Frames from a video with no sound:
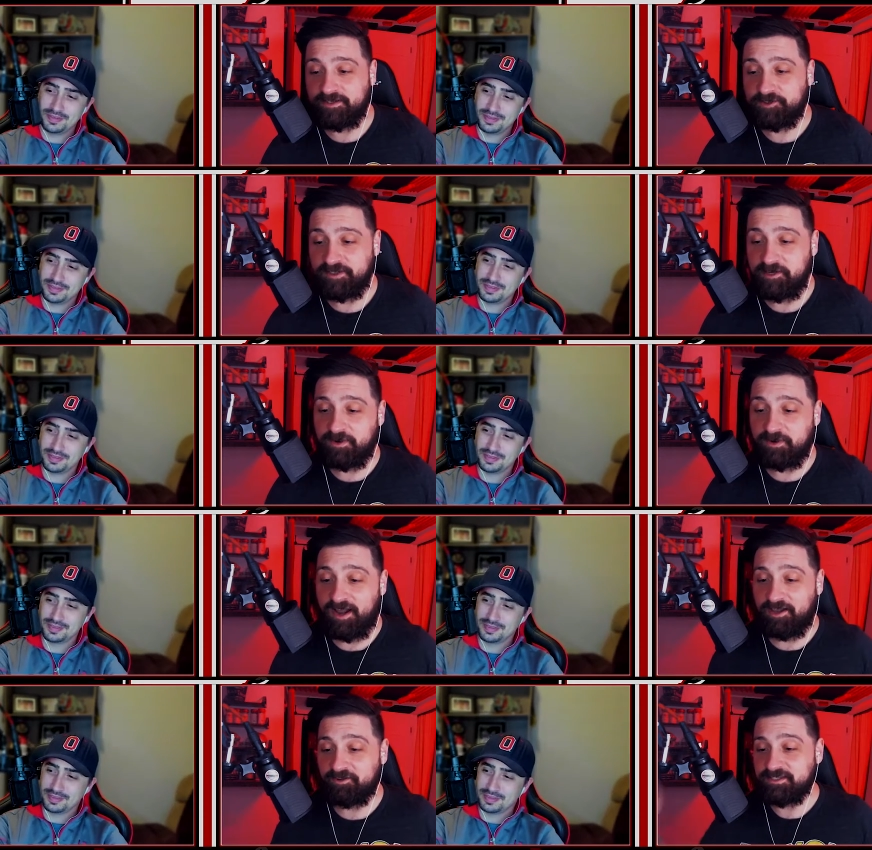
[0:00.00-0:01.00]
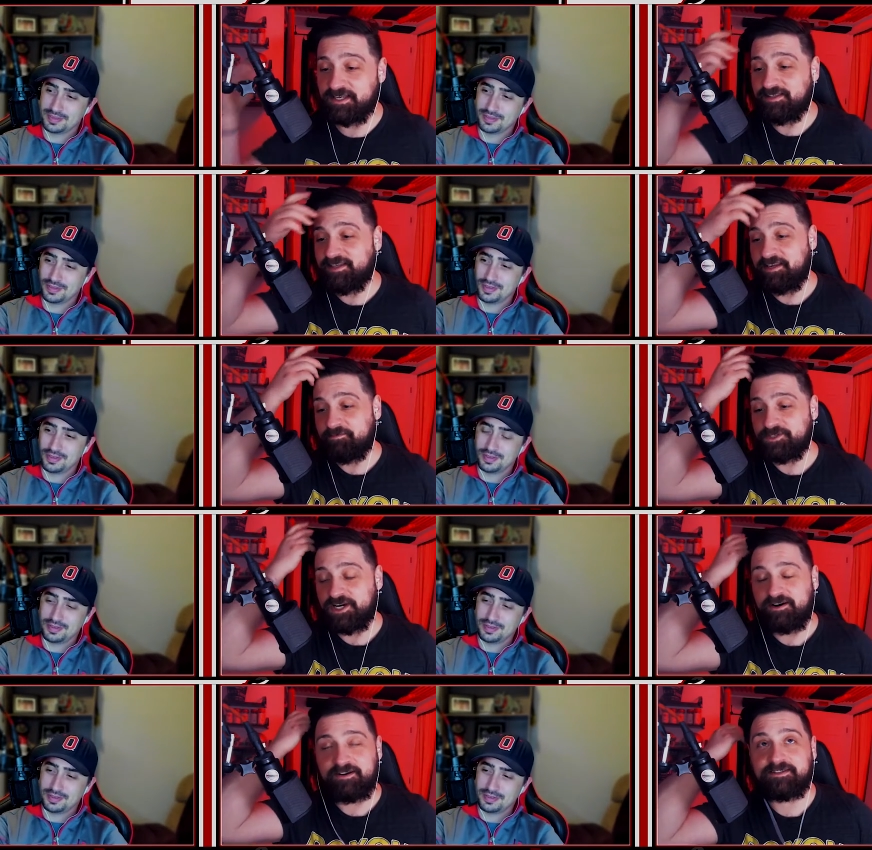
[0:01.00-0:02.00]
Speaker 1: into Team Kyle's and
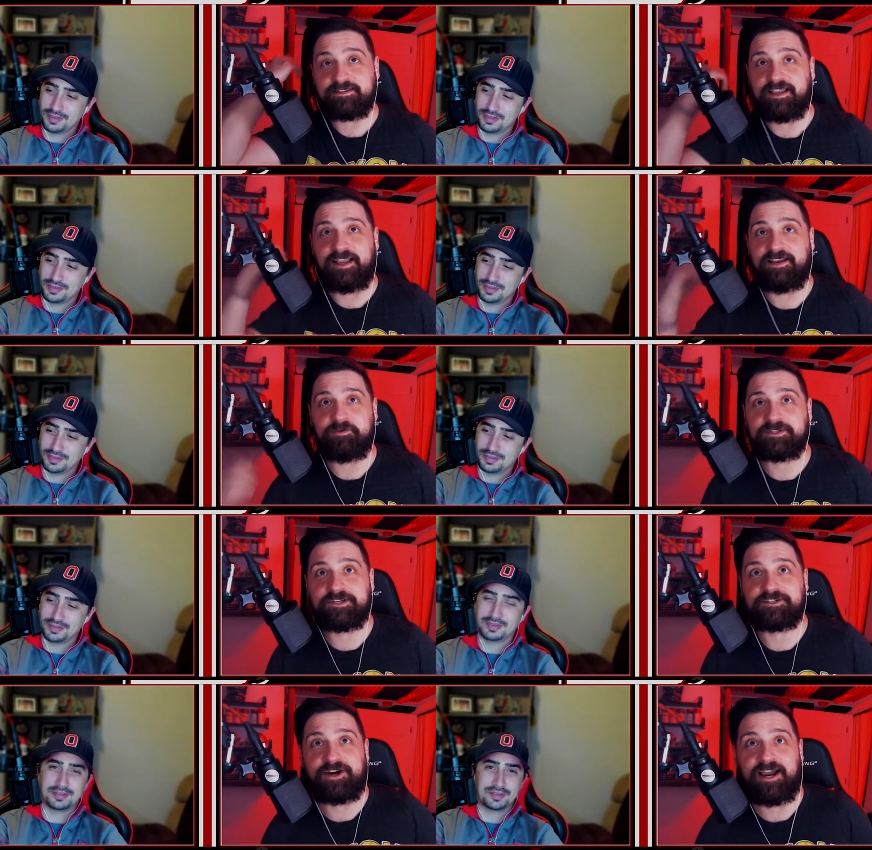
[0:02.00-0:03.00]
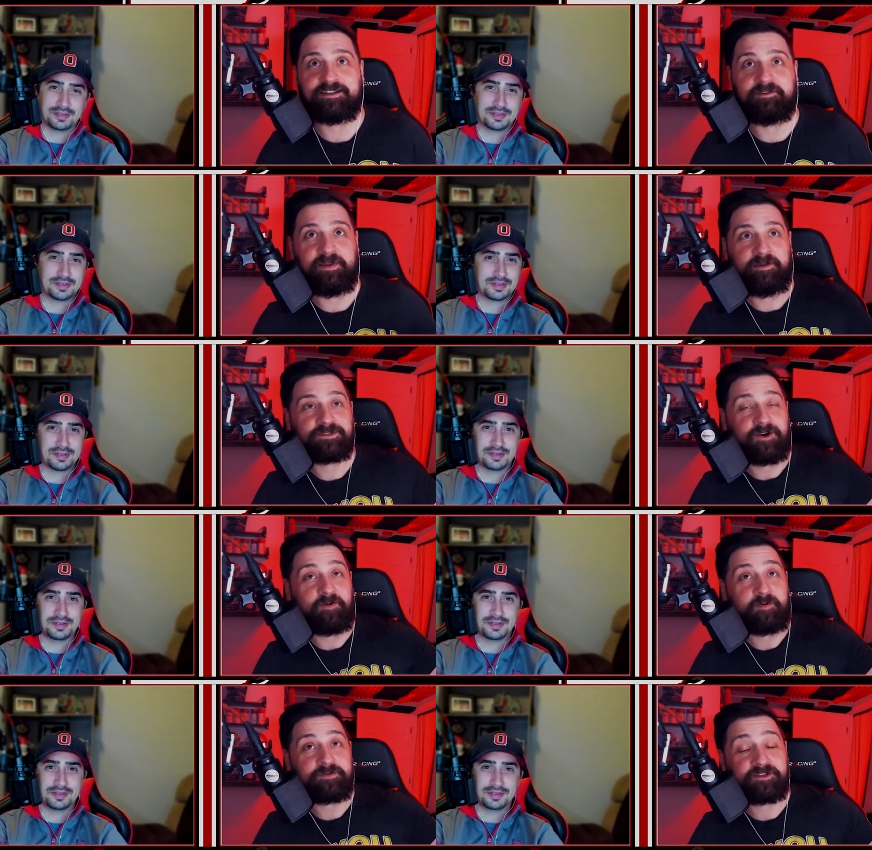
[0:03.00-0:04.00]
Team Jared's, and it was distracting me.
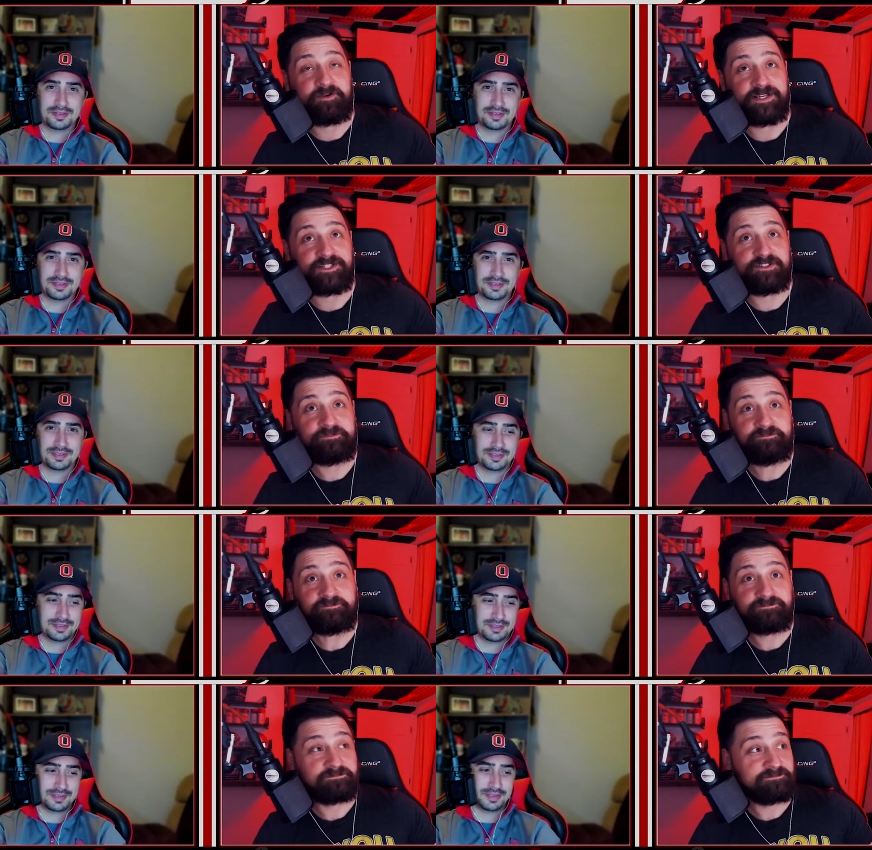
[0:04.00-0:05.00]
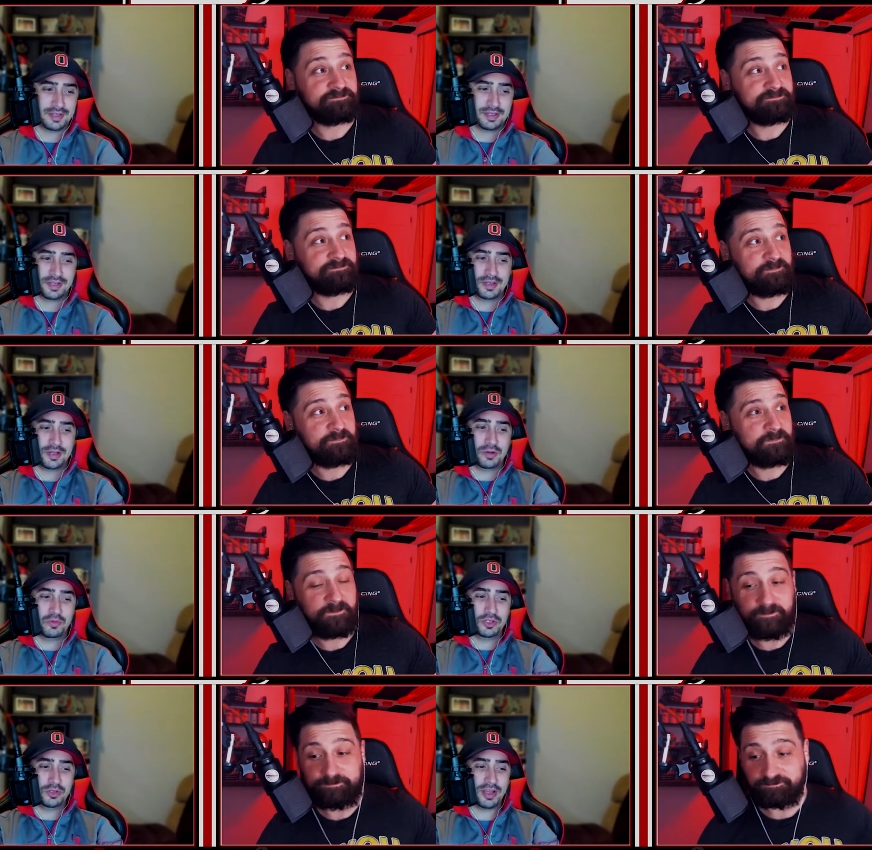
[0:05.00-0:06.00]
I'm sorry. What was the question?
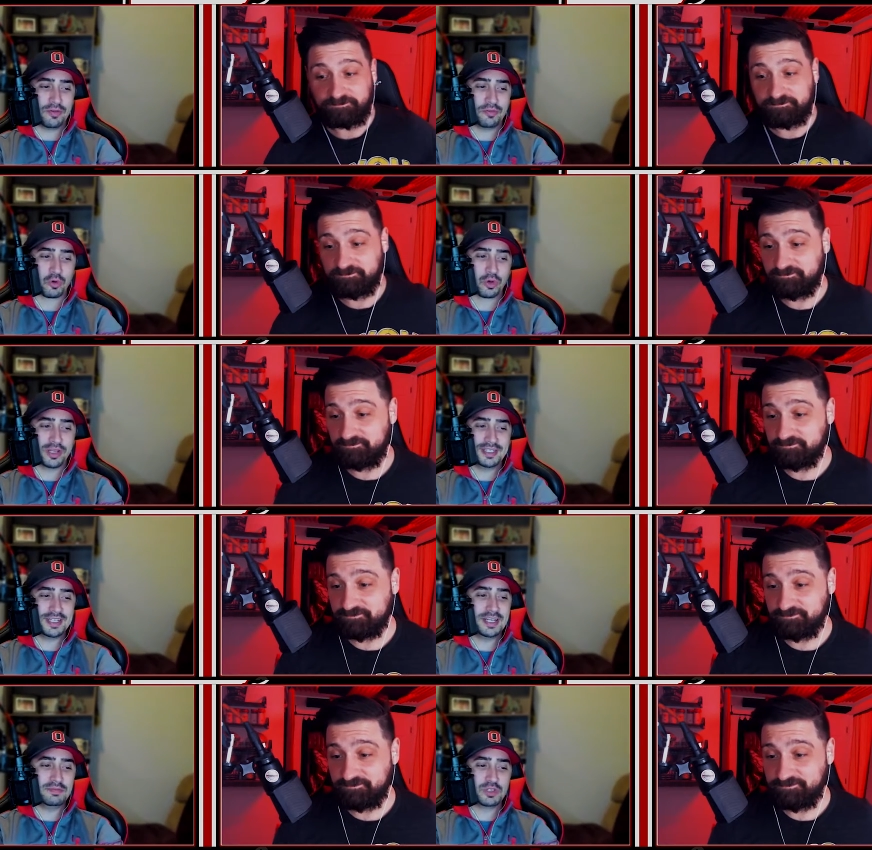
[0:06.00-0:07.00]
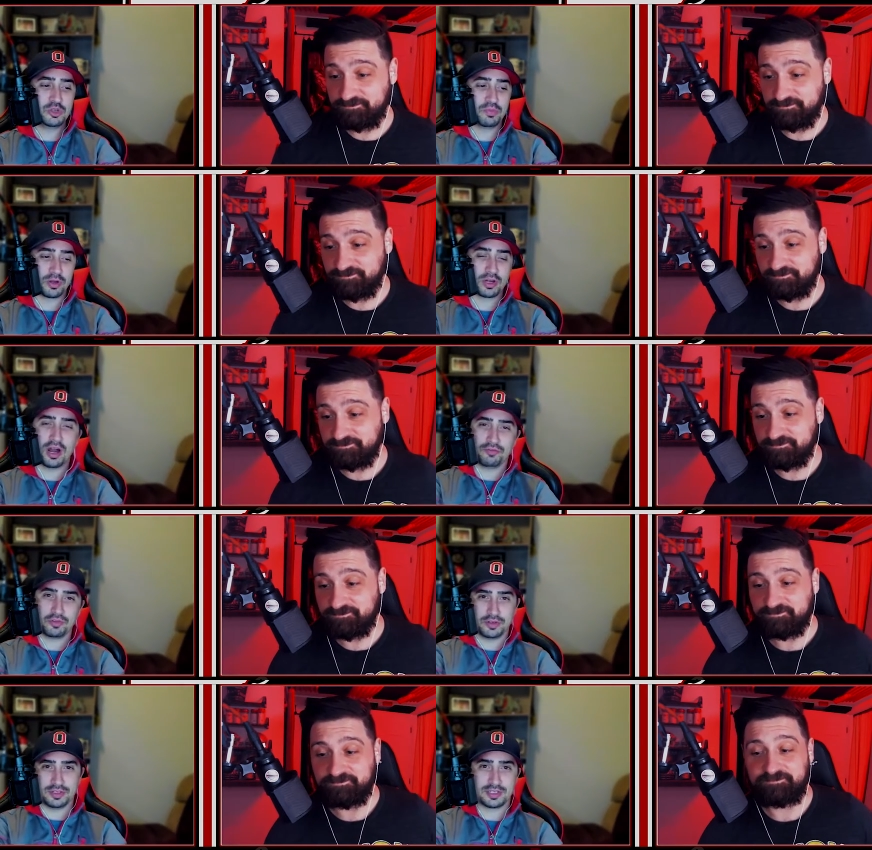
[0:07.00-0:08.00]
Speaker 2: Would you like a forty team super
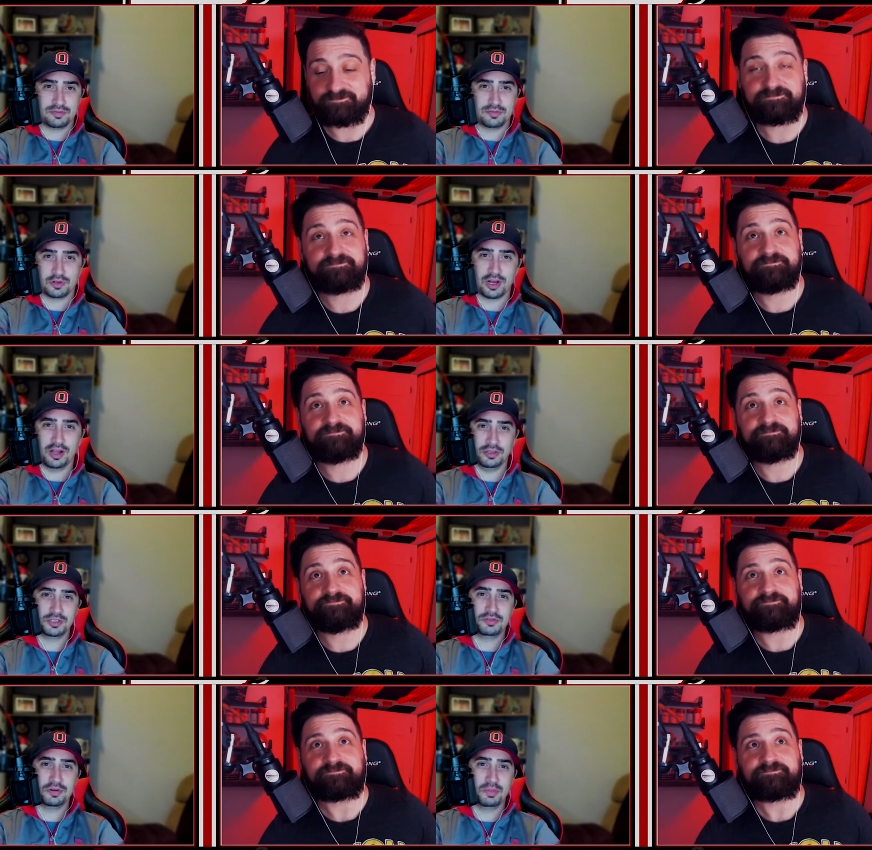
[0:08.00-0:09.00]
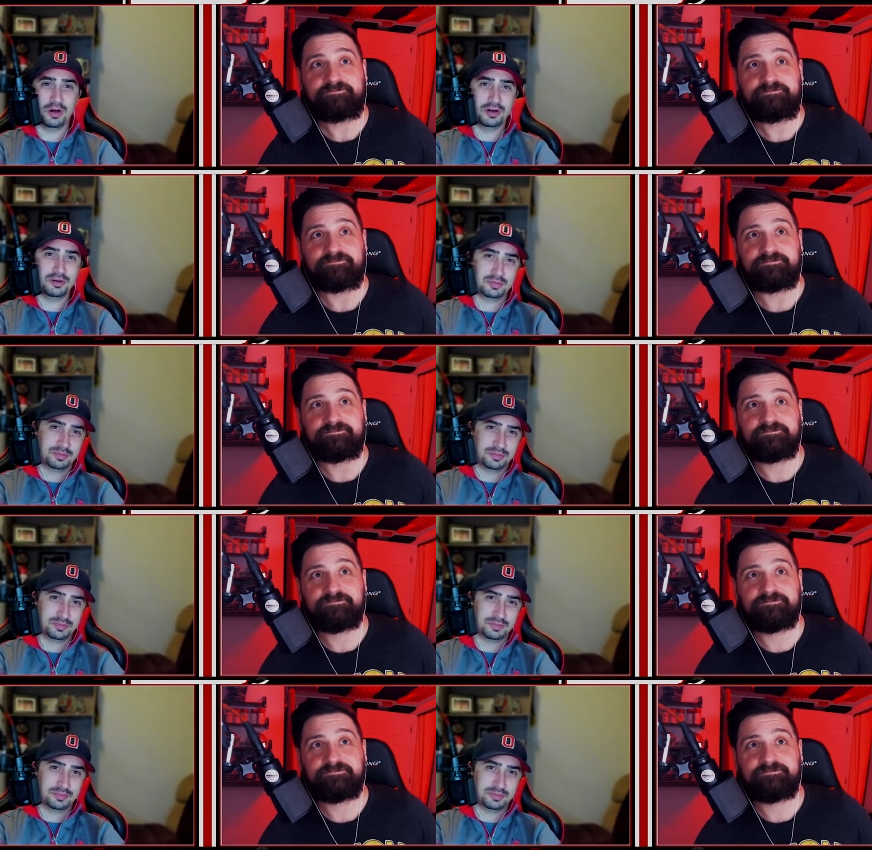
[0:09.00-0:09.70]
conference for college football?